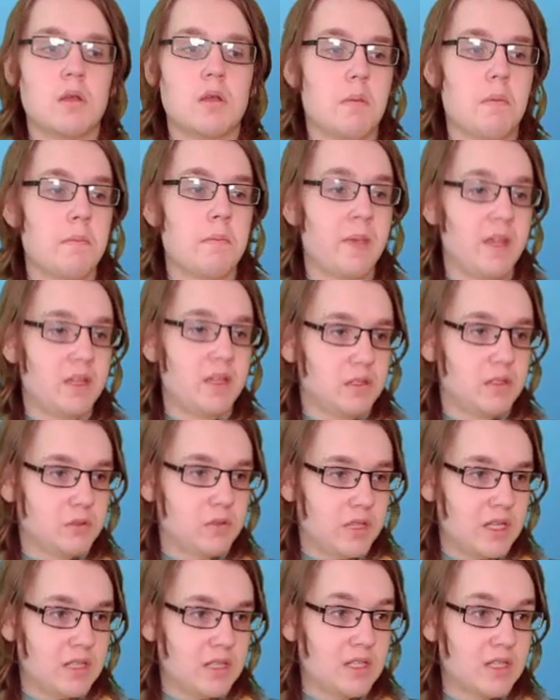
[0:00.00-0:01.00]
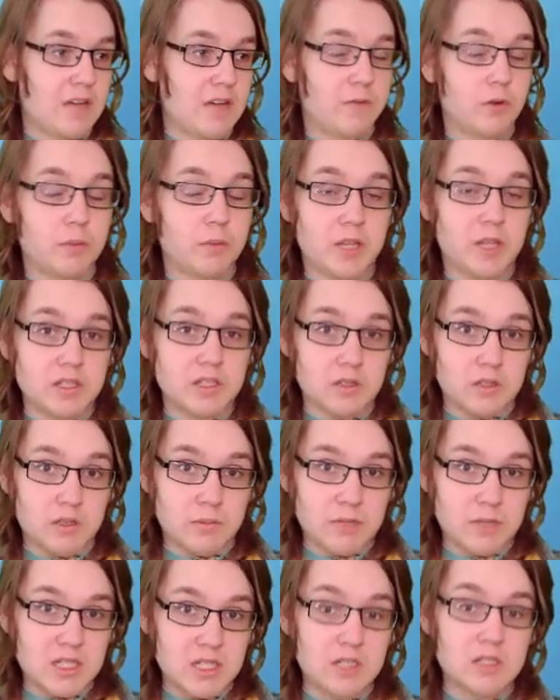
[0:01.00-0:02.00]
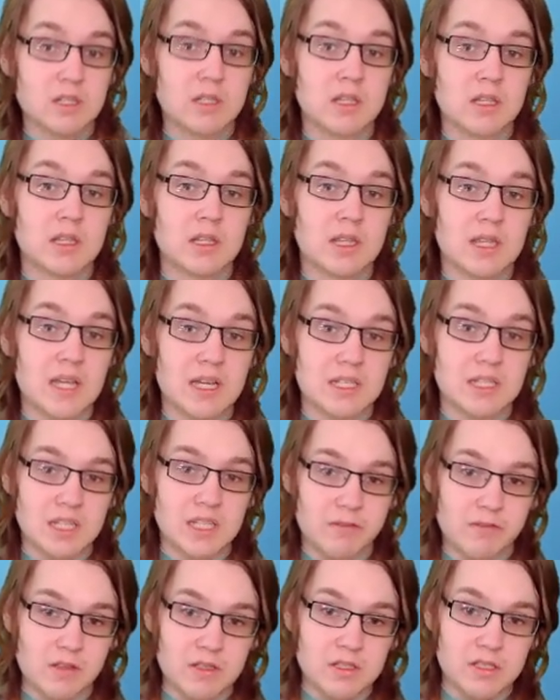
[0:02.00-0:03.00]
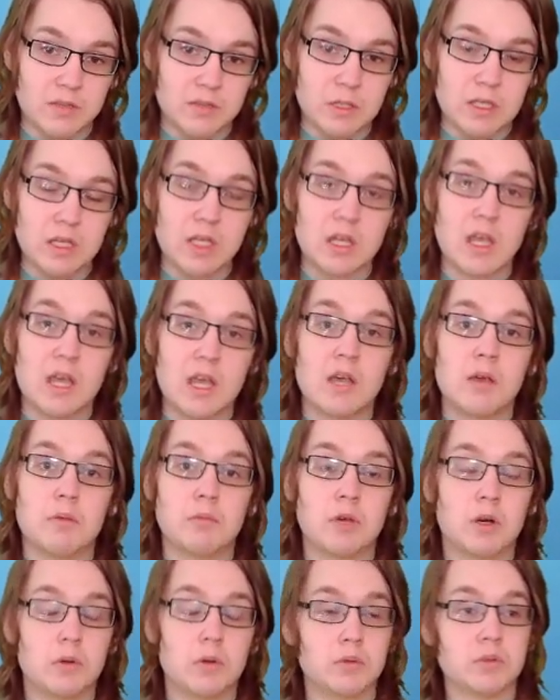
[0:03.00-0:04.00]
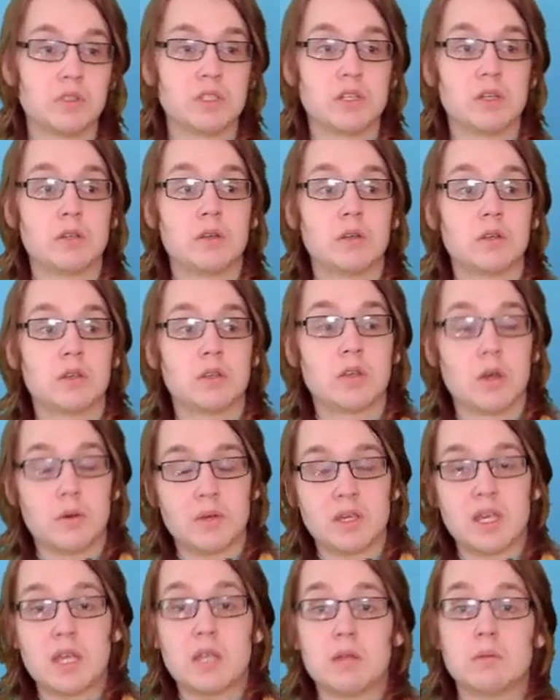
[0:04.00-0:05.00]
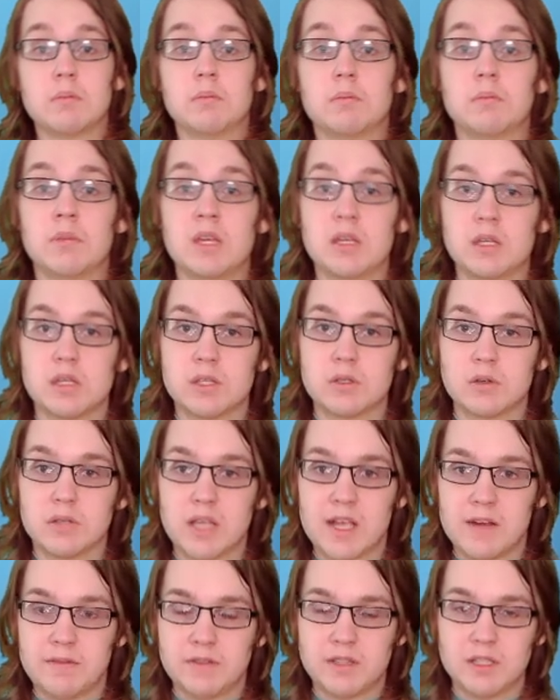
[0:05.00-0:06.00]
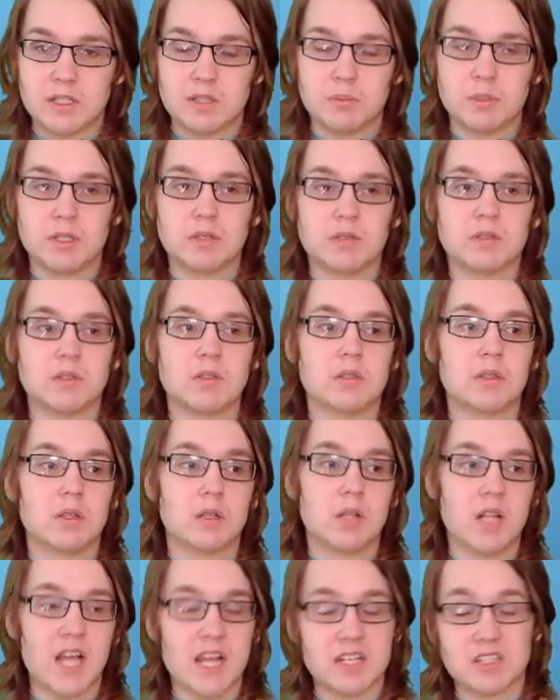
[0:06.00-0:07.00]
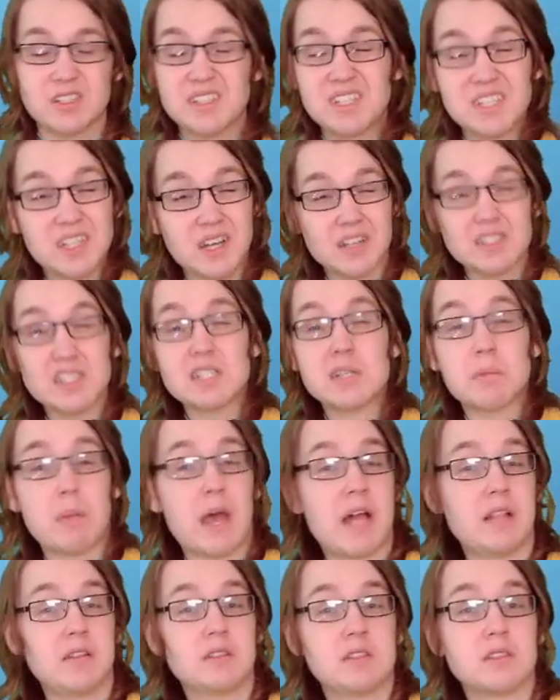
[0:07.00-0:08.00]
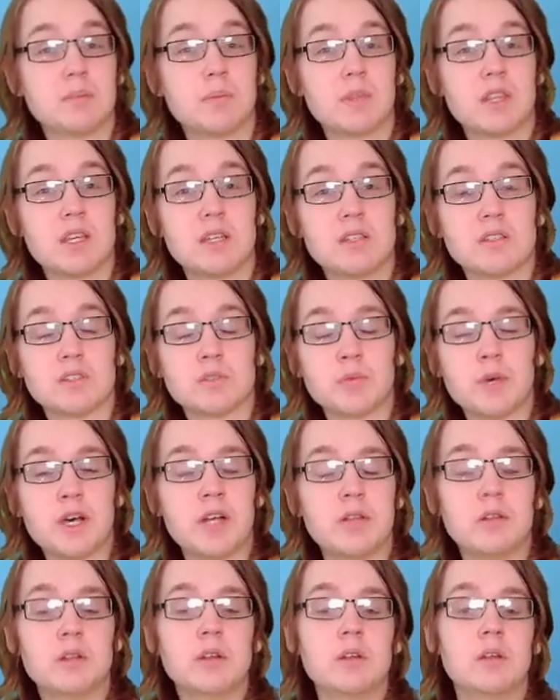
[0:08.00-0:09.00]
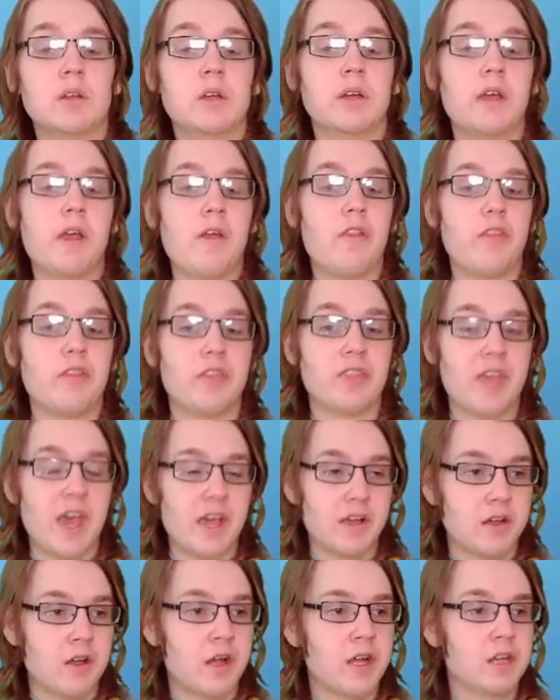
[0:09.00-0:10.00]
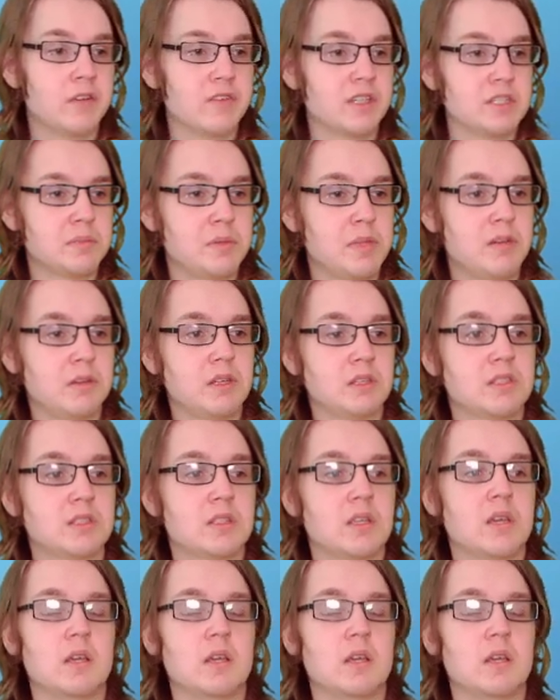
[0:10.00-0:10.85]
Making sure there's that formalized documentation, that's definitely something, but also going in, making sure that everything's built, actually starting to balance some things as well, that kind of experience,